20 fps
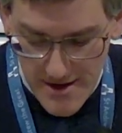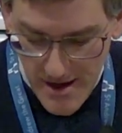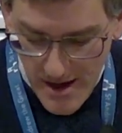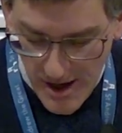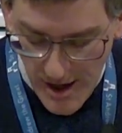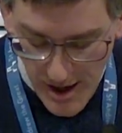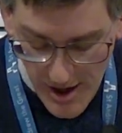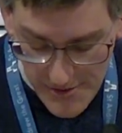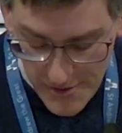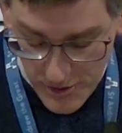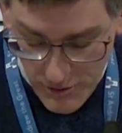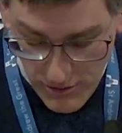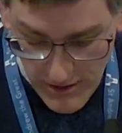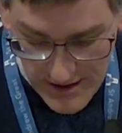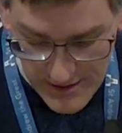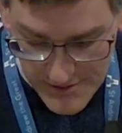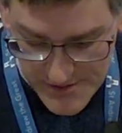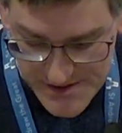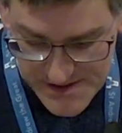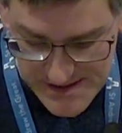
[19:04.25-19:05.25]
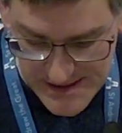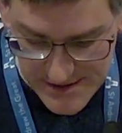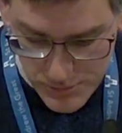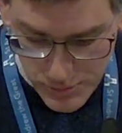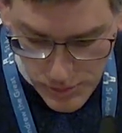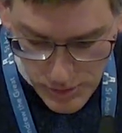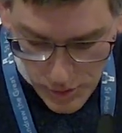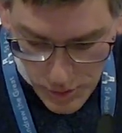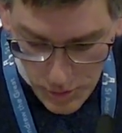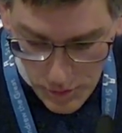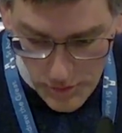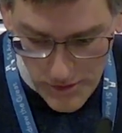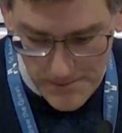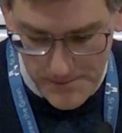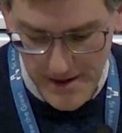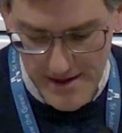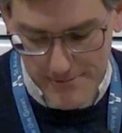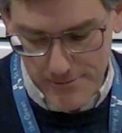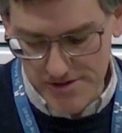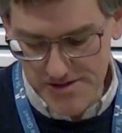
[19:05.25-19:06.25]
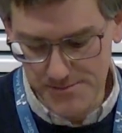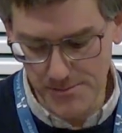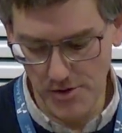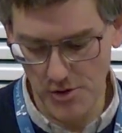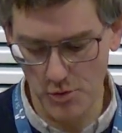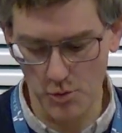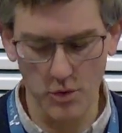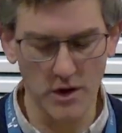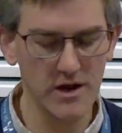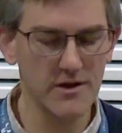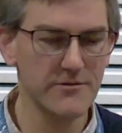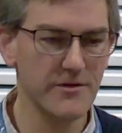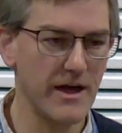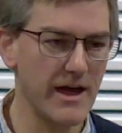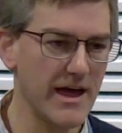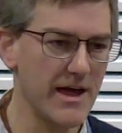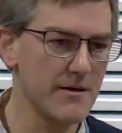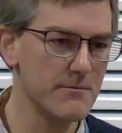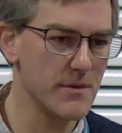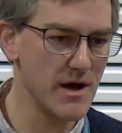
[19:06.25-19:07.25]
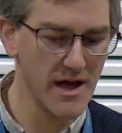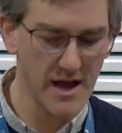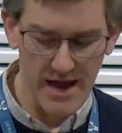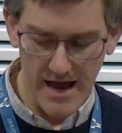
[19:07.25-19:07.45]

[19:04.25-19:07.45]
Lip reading: other crowds said, well, all the people spoke well of him